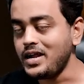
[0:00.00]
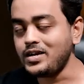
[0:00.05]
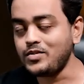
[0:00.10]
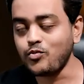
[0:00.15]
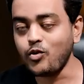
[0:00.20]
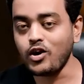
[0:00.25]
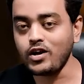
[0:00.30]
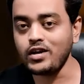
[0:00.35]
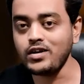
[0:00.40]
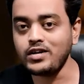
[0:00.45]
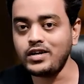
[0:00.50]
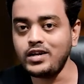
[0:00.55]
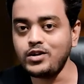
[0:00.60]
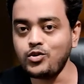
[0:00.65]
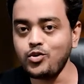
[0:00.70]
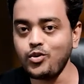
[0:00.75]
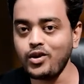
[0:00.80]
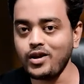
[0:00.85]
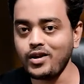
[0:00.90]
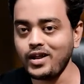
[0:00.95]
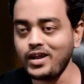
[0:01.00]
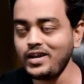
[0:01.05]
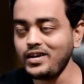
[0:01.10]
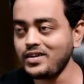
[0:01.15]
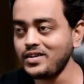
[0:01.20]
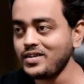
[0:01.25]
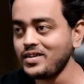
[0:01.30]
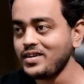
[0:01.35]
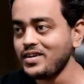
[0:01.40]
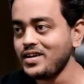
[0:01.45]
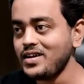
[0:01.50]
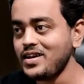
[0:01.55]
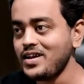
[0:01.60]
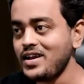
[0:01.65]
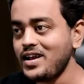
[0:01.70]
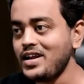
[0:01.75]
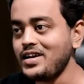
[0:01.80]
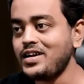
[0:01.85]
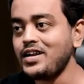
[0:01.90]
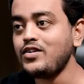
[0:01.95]
what it did today, right?
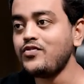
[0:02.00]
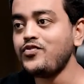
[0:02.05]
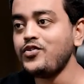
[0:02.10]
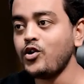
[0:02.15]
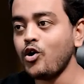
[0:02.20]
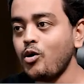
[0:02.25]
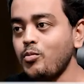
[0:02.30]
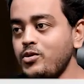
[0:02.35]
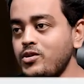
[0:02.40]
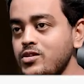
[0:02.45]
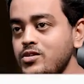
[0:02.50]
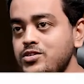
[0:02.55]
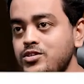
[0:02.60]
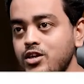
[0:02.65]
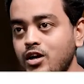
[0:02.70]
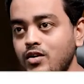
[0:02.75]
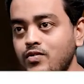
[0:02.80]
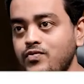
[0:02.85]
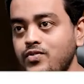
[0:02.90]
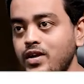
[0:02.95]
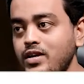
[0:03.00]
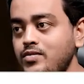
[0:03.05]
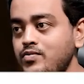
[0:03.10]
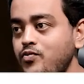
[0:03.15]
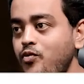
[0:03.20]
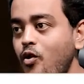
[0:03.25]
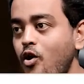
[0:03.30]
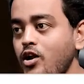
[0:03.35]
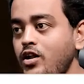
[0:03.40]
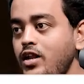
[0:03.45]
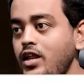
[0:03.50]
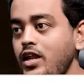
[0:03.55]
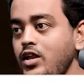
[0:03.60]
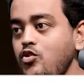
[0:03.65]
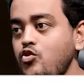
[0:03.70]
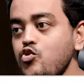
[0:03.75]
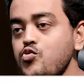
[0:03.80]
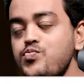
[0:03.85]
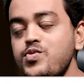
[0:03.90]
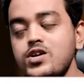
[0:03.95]
It did phenomenal stuff, right?
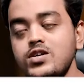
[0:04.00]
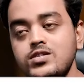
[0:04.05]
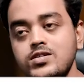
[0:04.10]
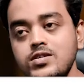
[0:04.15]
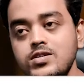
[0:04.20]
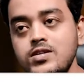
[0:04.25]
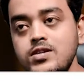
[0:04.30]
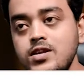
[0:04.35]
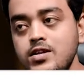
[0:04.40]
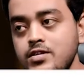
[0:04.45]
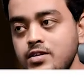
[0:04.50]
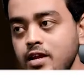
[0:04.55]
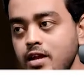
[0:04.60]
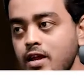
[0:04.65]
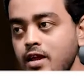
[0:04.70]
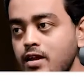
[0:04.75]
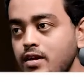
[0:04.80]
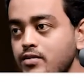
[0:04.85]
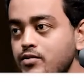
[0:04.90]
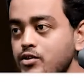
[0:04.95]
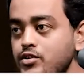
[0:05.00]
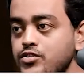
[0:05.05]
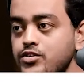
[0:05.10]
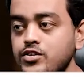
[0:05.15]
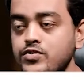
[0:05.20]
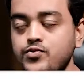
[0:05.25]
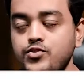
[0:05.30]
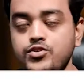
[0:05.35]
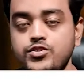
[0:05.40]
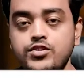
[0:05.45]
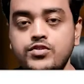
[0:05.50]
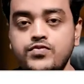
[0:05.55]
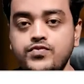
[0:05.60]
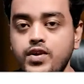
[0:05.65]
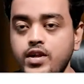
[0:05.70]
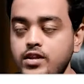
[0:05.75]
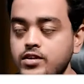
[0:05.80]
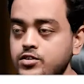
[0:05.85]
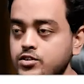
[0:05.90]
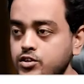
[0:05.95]
42% in a day, which is
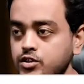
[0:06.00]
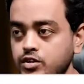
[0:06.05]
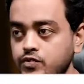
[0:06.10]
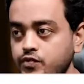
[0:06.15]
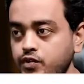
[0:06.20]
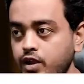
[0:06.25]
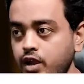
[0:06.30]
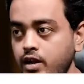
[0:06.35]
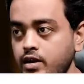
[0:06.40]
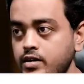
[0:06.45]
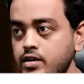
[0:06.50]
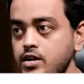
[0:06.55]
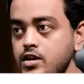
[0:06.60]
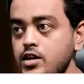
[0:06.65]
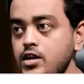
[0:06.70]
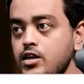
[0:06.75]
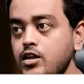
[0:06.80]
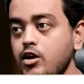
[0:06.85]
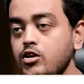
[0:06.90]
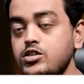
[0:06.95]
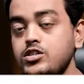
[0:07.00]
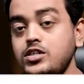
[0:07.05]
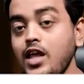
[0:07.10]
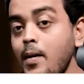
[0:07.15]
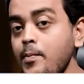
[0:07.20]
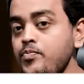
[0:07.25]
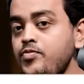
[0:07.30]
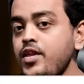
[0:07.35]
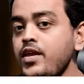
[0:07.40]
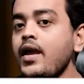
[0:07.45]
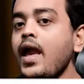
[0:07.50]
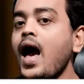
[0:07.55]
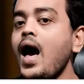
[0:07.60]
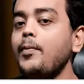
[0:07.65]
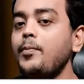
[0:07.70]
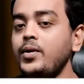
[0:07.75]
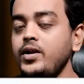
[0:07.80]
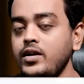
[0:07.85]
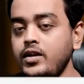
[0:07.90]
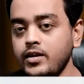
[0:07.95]
very significant. Now something
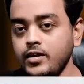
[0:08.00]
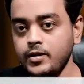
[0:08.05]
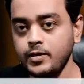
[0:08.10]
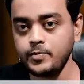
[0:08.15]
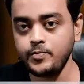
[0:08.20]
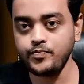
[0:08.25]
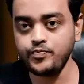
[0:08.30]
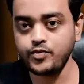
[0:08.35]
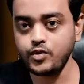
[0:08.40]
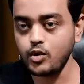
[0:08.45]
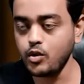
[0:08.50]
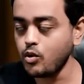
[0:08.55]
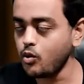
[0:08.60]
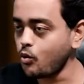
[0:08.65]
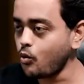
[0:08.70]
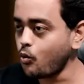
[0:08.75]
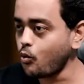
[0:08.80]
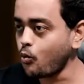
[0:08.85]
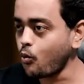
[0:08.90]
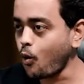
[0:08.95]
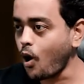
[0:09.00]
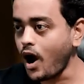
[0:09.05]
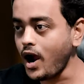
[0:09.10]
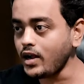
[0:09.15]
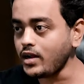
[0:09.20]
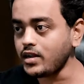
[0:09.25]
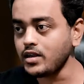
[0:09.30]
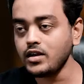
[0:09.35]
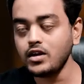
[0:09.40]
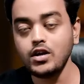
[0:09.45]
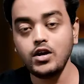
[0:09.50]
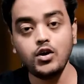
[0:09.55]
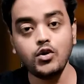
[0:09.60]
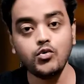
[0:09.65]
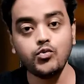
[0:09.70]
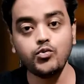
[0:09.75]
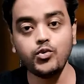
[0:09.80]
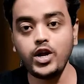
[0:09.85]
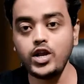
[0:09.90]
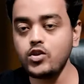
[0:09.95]
happened here. What?
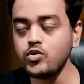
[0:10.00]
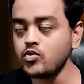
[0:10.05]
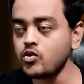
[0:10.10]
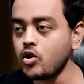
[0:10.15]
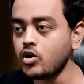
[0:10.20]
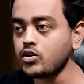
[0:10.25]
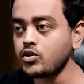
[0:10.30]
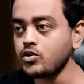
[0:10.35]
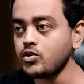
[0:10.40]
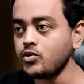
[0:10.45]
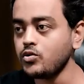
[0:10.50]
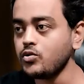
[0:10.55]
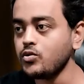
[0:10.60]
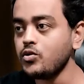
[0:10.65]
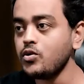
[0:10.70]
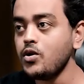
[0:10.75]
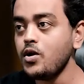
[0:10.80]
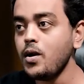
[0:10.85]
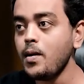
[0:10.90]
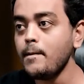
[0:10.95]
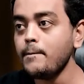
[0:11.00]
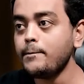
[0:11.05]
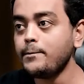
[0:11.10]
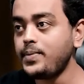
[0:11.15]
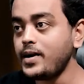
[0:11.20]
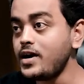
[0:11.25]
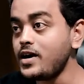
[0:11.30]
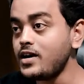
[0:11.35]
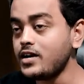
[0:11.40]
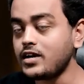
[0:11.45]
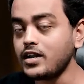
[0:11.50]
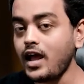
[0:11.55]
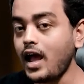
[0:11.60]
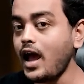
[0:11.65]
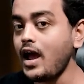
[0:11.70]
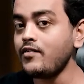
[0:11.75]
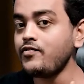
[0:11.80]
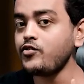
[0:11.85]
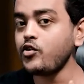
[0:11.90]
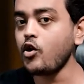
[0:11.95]
We do not know. But
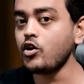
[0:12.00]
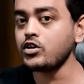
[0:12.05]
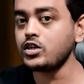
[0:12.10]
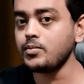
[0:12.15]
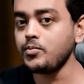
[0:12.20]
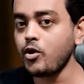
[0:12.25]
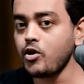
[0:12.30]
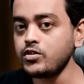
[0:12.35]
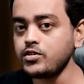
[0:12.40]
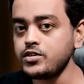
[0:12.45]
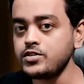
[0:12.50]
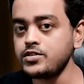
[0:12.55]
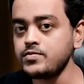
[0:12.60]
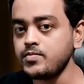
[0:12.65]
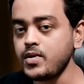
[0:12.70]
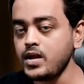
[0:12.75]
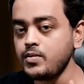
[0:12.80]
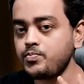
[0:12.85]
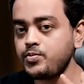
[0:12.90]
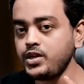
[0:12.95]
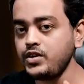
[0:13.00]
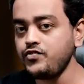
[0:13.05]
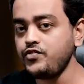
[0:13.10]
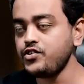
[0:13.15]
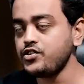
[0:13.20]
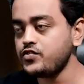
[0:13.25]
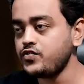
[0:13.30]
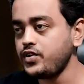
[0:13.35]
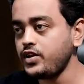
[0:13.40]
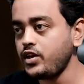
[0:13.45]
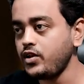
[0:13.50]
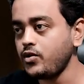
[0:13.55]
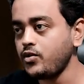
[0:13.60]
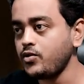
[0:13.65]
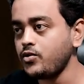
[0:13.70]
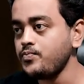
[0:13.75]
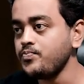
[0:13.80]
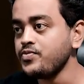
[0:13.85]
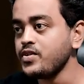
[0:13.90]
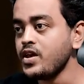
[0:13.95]
I've talked about this in my previous
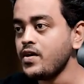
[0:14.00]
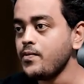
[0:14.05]
video,